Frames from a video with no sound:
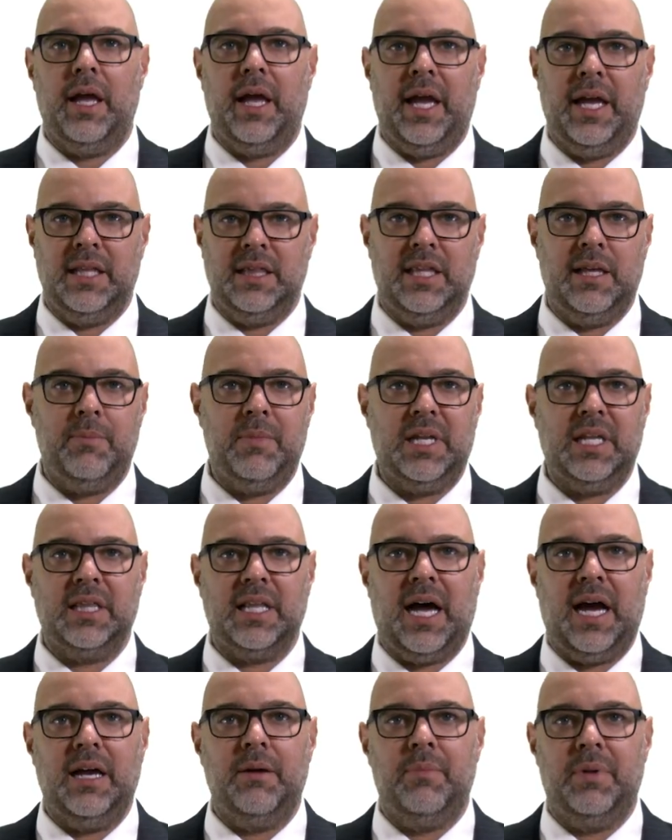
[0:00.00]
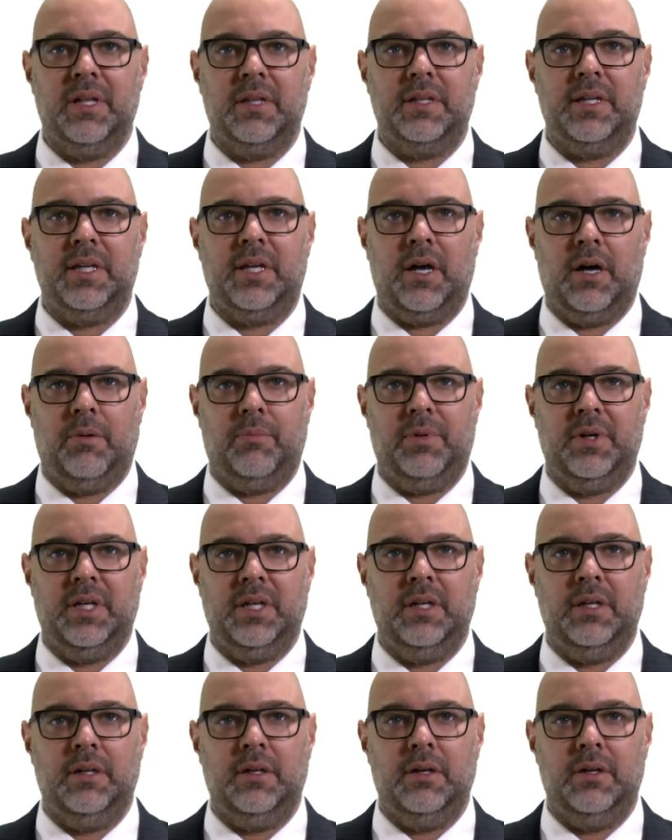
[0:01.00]
a limited liability
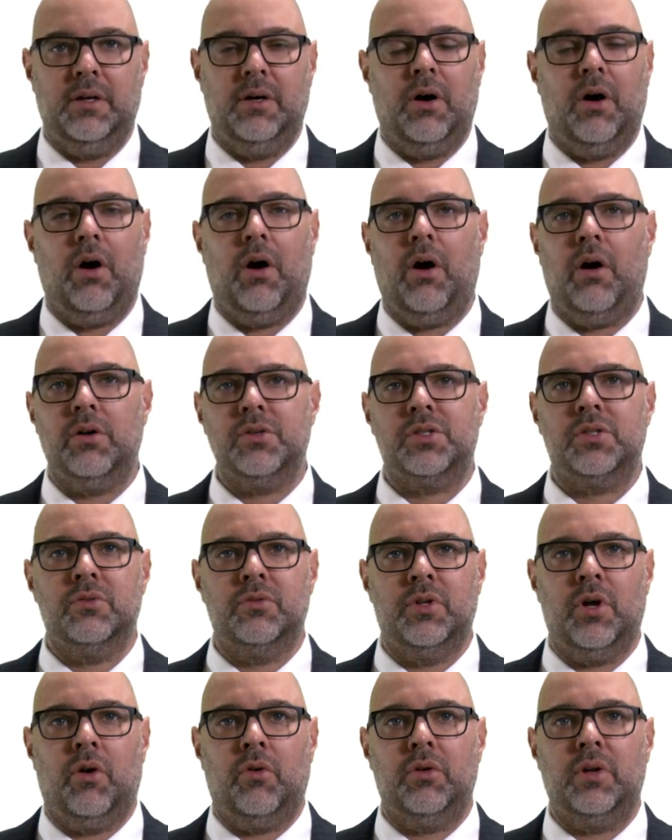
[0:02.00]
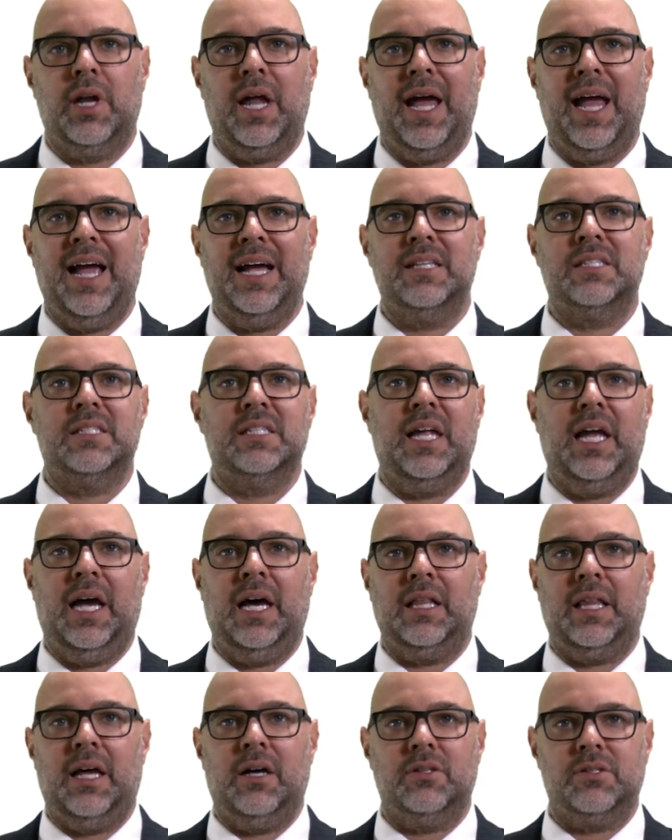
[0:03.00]
company, also known as an
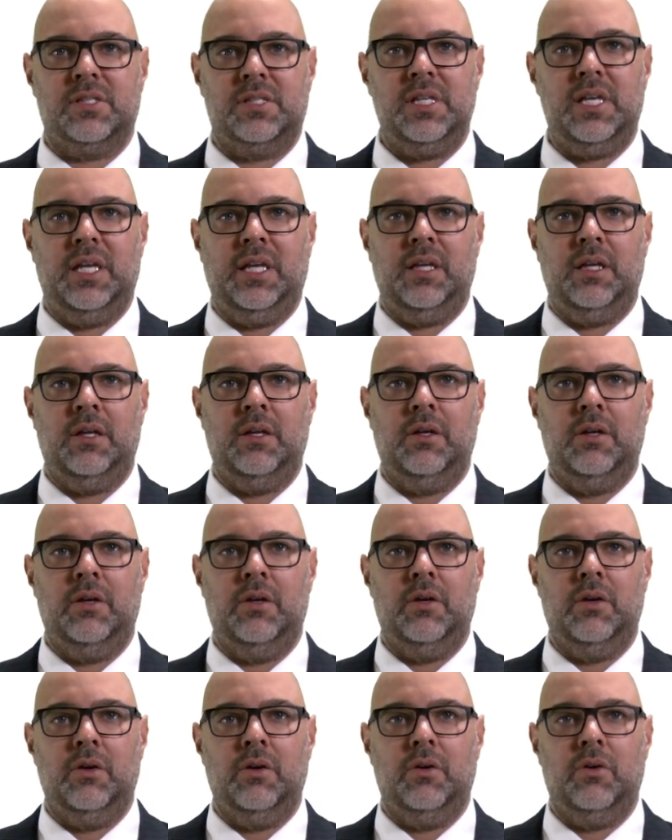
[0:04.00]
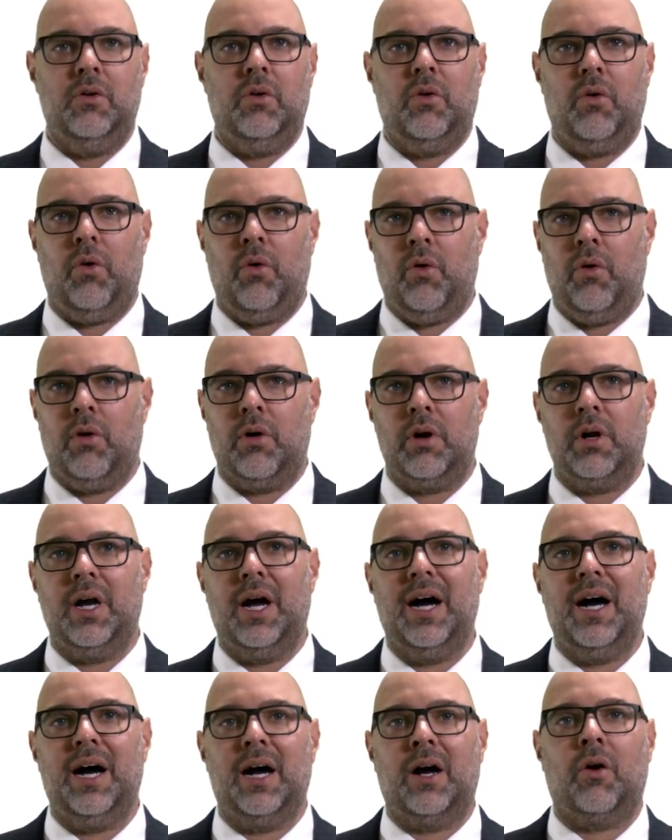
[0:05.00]
LLC, or
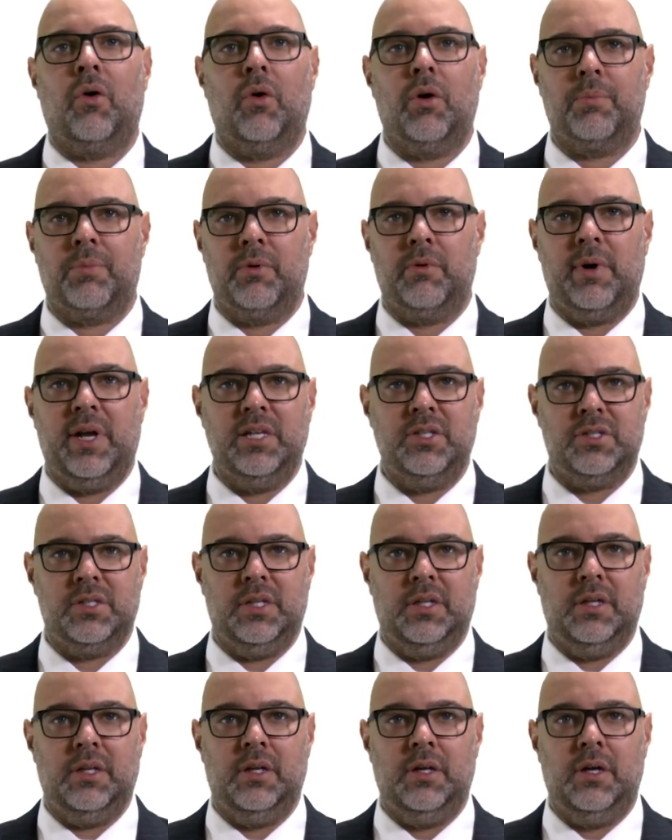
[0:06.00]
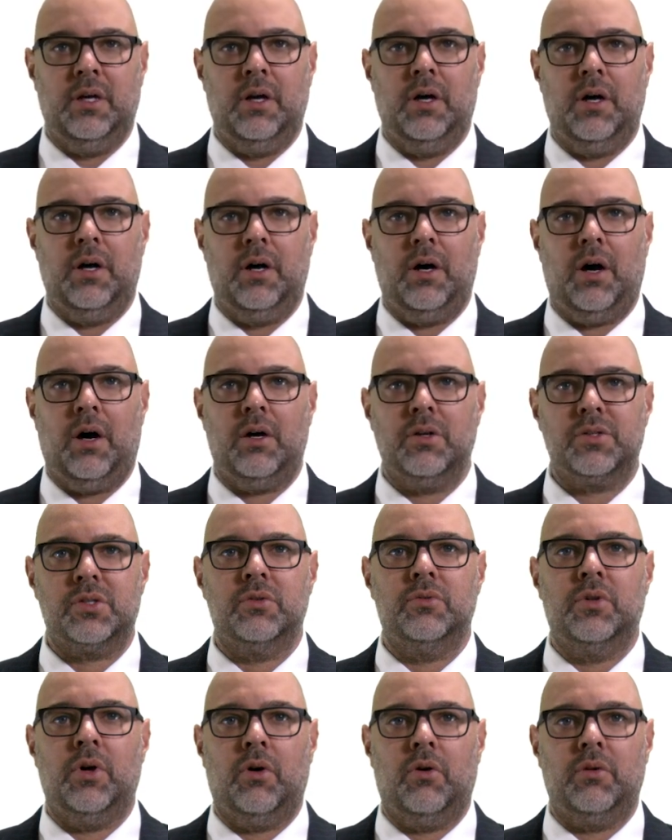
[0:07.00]
a corporation,
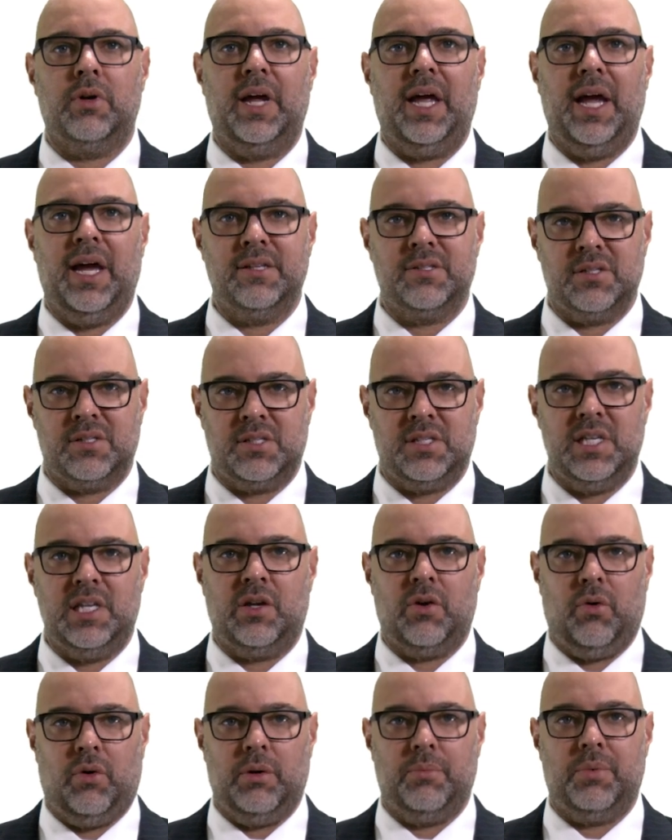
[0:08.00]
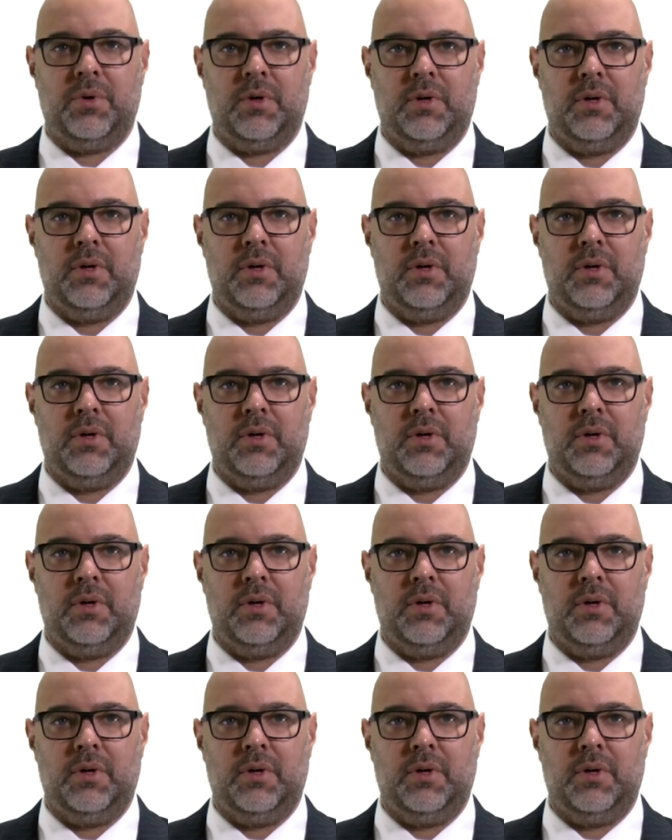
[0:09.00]
also known as a C-corp.